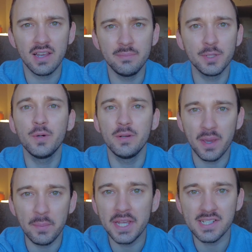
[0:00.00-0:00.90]
in between
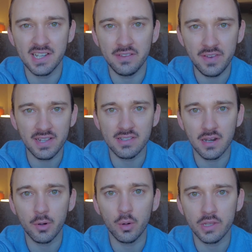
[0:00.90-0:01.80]
my meetings and events
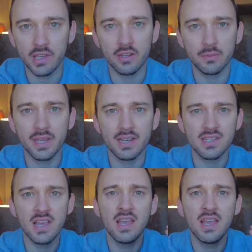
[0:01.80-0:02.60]
that I'm holding here because